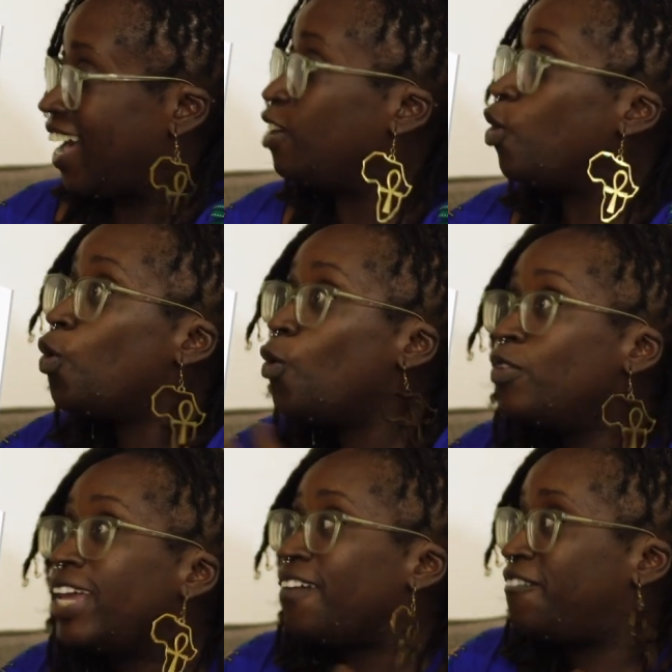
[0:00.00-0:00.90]
And
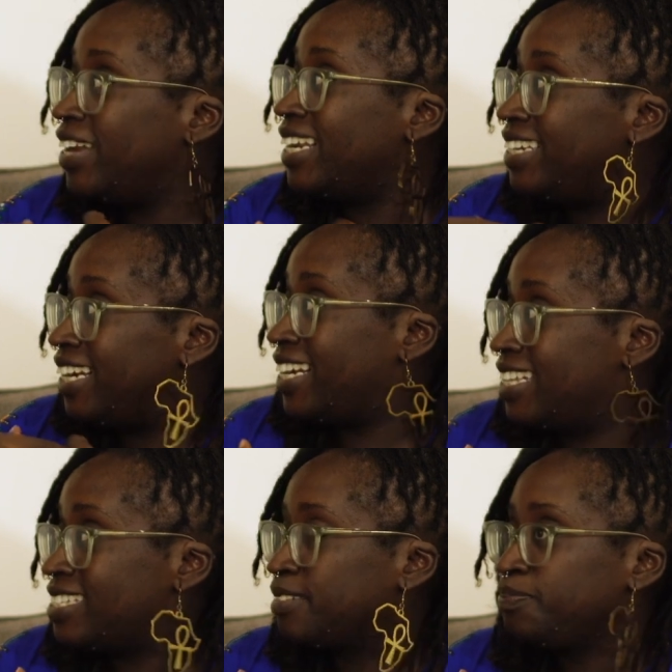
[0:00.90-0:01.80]
all their feeling
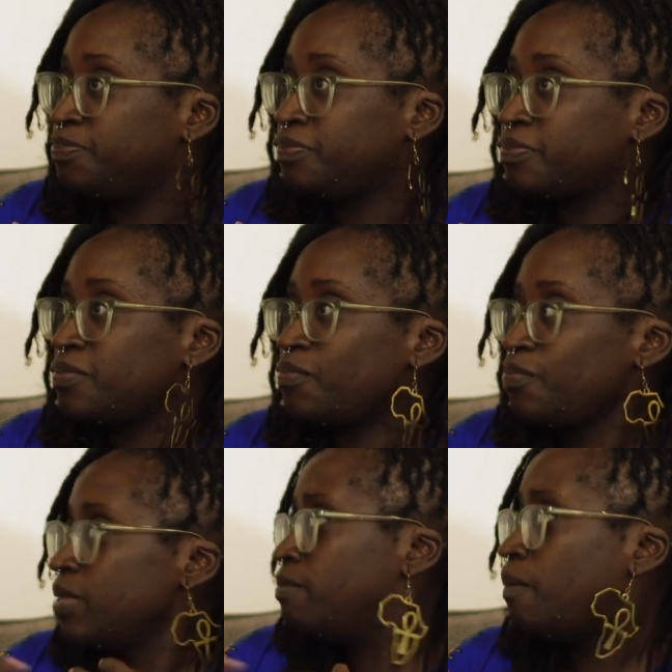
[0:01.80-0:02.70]
is,
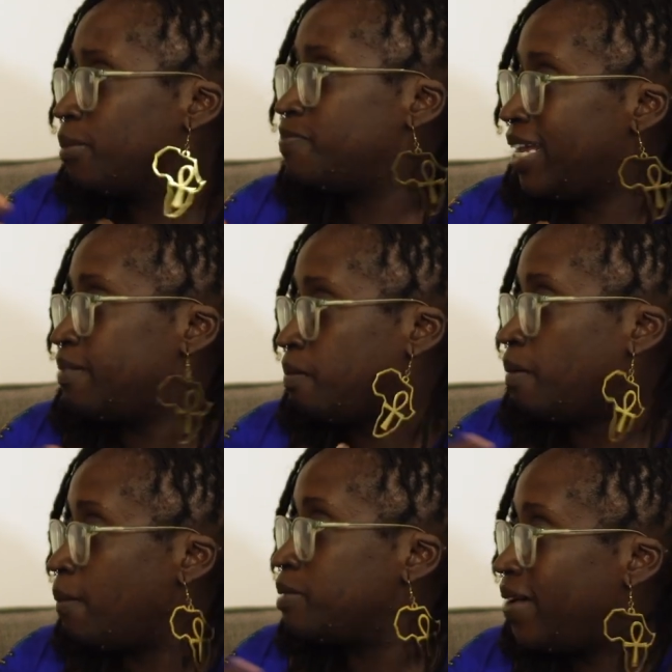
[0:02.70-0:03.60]
my mom is mad at me, my
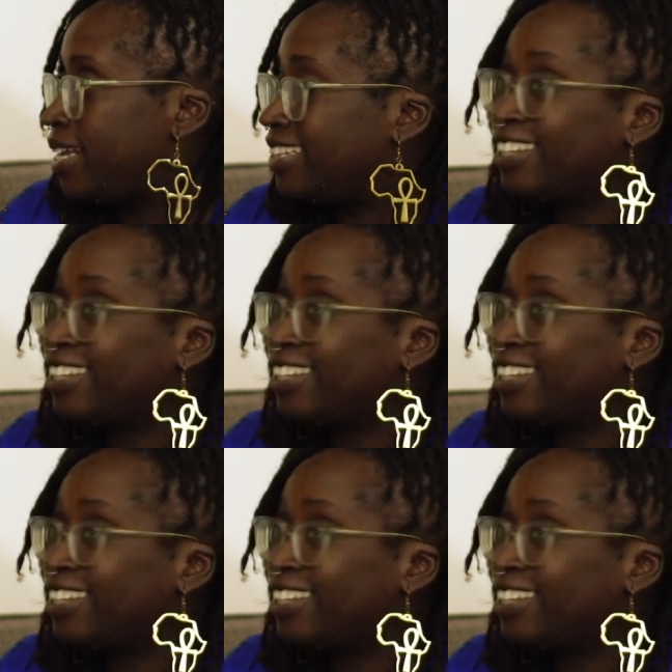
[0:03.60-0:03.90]
mom is mad.